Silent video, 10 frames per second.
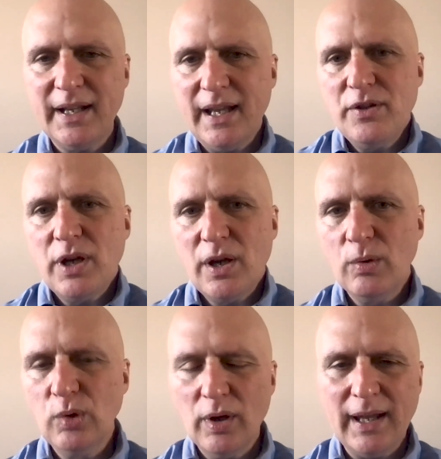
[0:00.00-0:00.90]
And again, you could
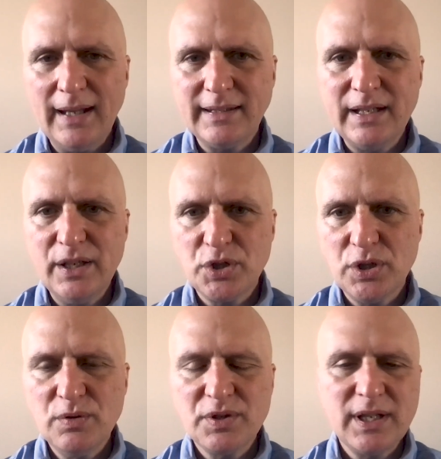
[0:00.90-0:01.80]
go look at the
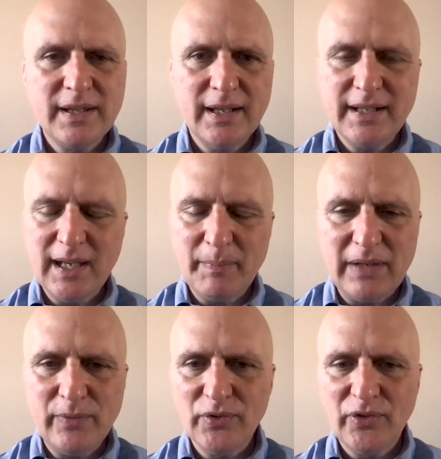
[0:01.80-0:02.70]
issues and the
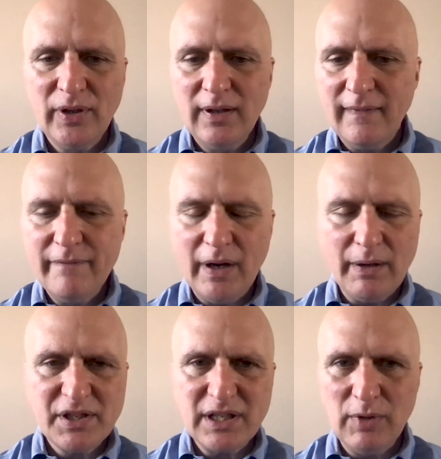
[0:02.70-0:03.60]
upheavals,
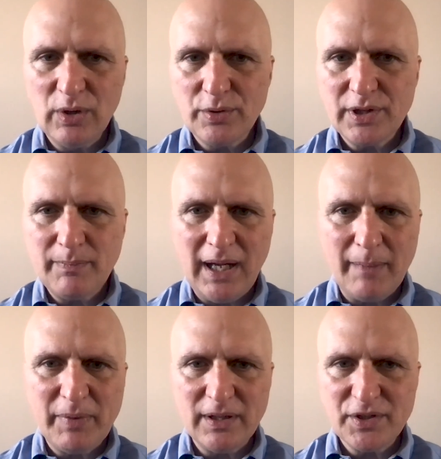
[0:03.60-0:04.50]
very similar to
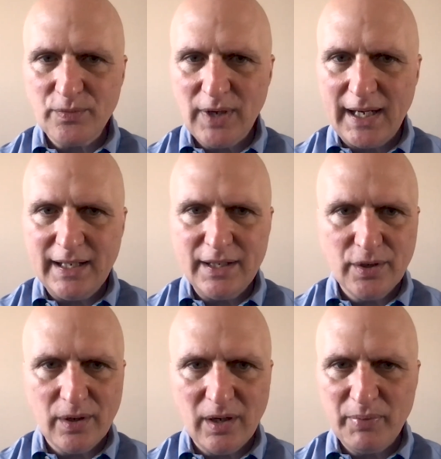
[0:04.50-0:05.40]
populist right in
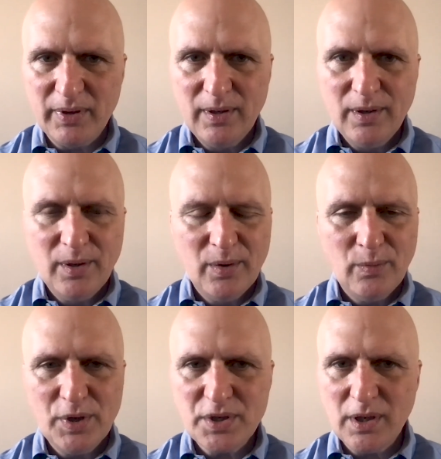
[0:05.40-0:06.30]
Europe,
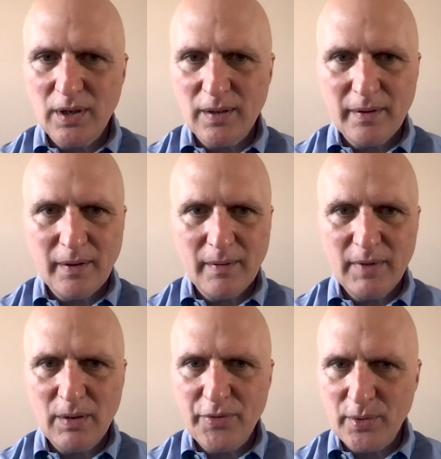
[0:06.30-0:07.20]
which are,
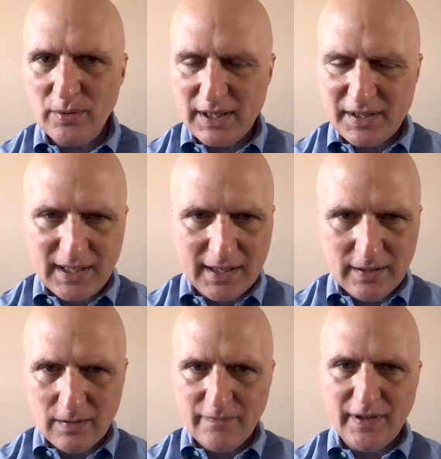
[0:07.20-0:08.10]
thoroughly
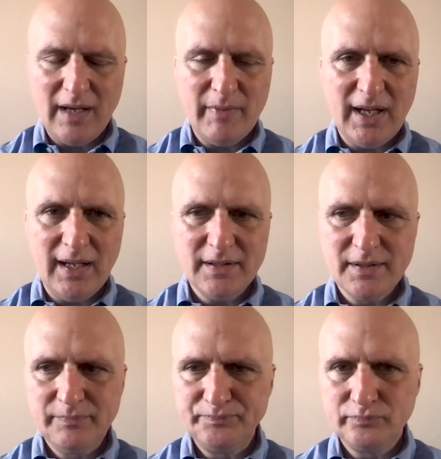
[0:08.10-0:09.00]
secular
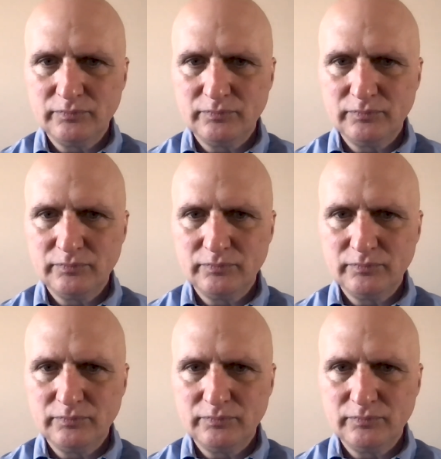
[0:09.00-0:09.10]
phenomenons.